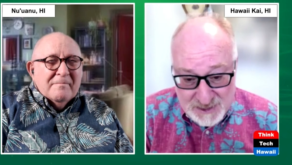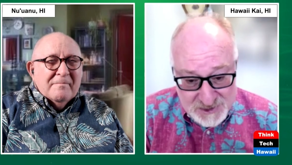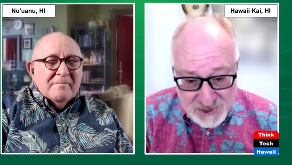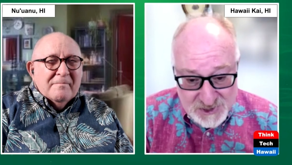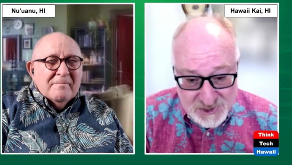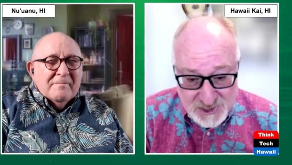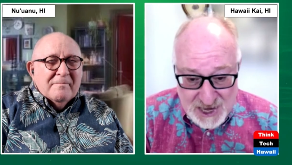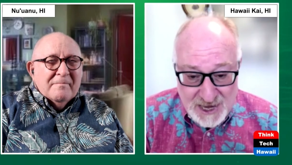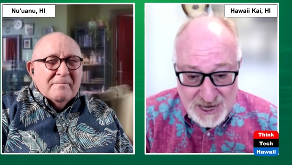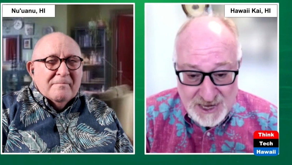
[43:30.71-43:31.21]
Speaker 1: the
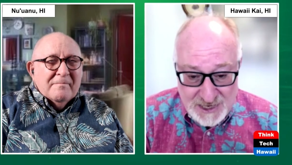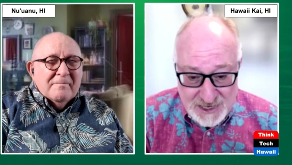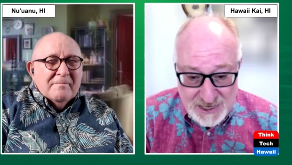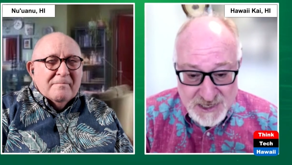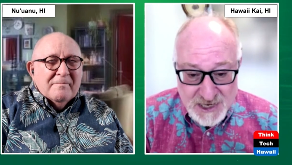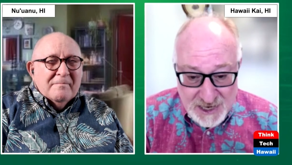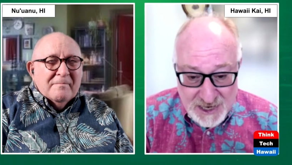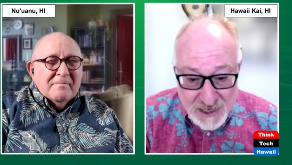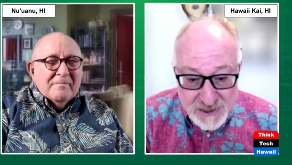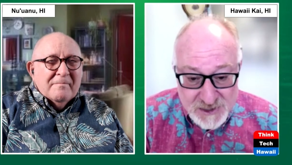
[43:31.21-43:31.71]
society
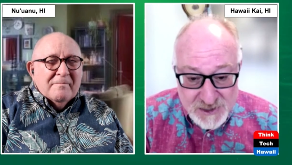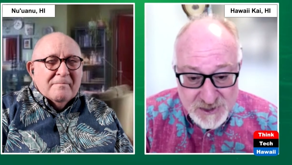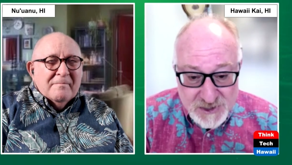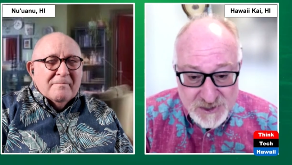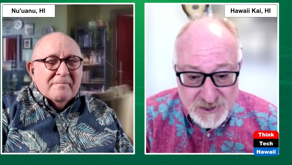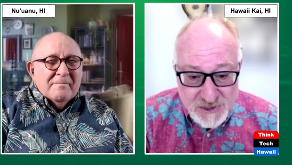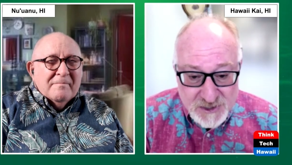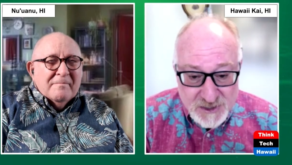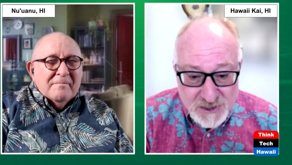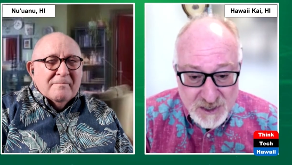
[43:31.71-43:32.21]

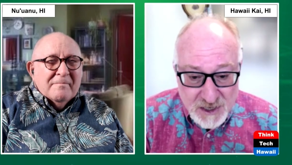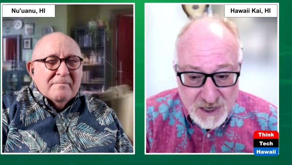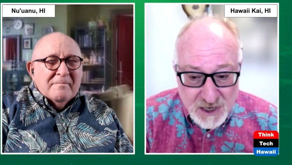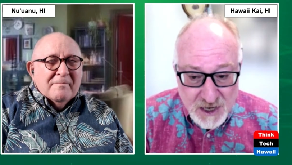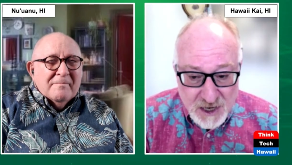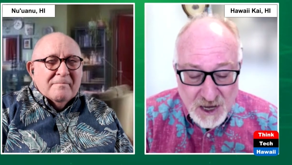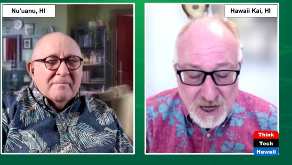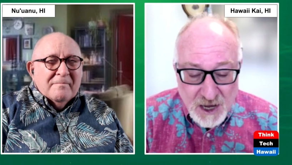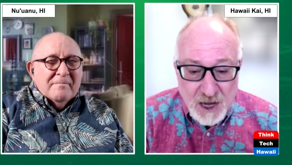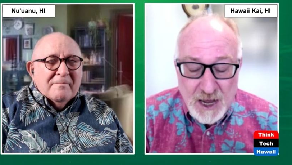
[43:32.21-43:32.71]
does.
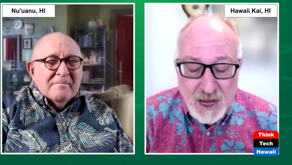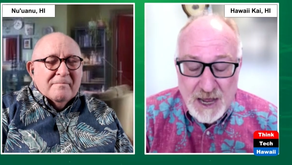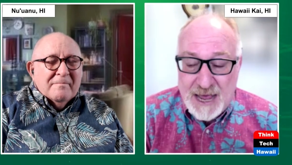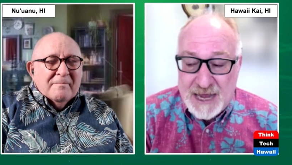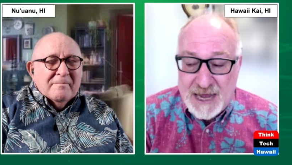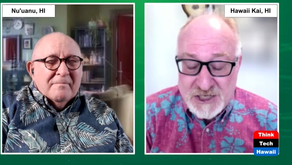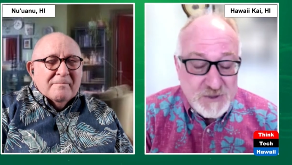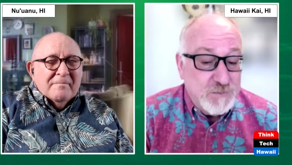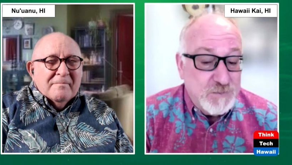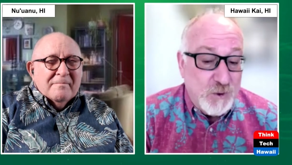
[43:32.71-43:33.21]

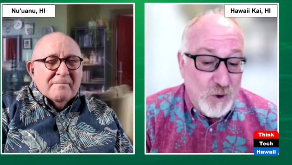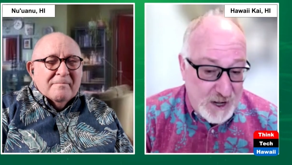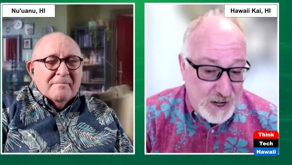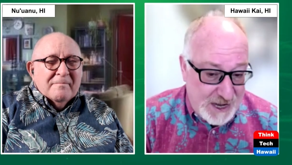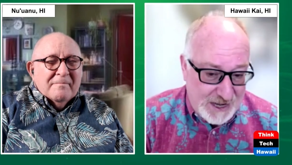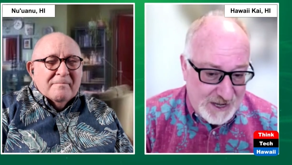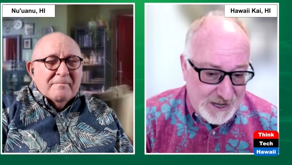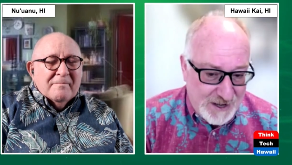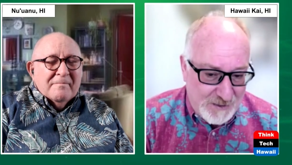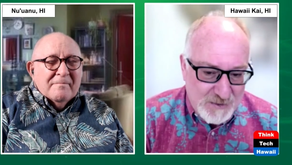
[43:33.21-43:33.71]

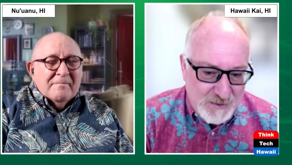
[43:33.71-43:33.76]
Exploiting.